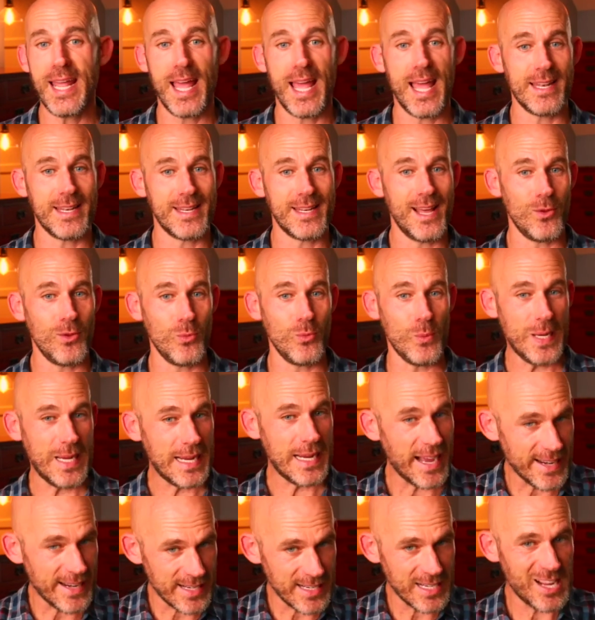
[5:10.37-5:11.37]
Now that we
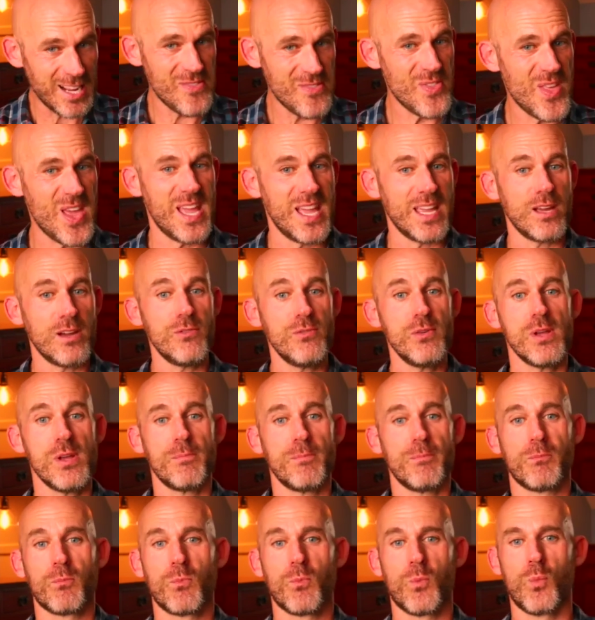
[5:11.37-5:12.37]
kind of got the hang of it,
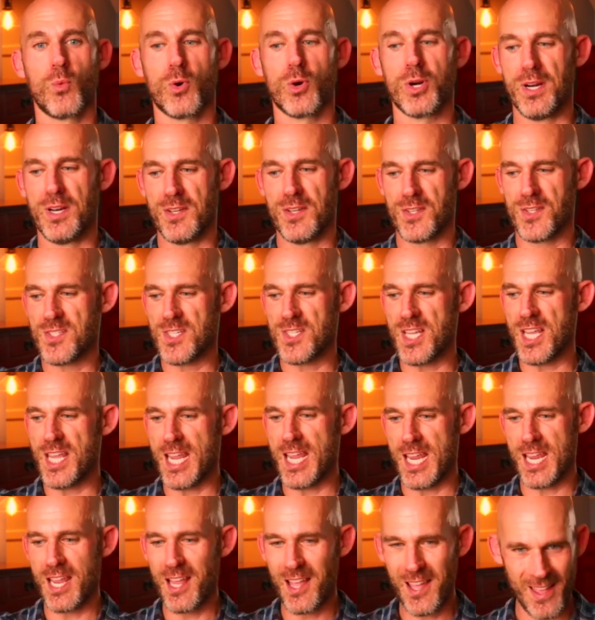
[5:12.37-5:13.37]
we're going to
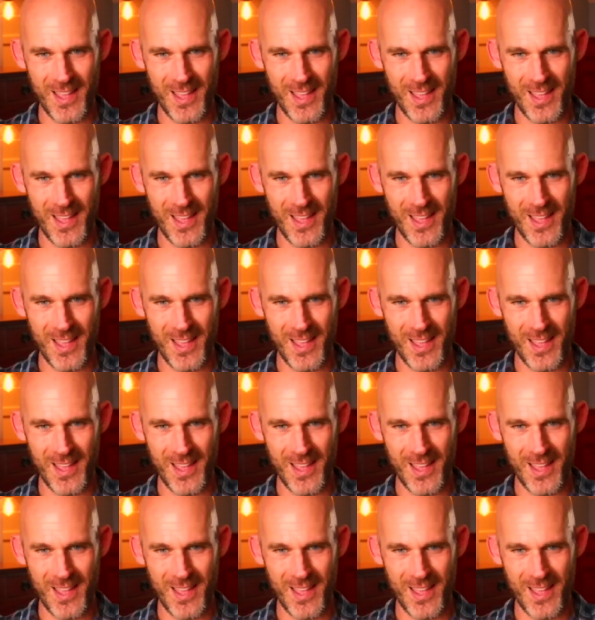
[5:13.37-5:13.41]
see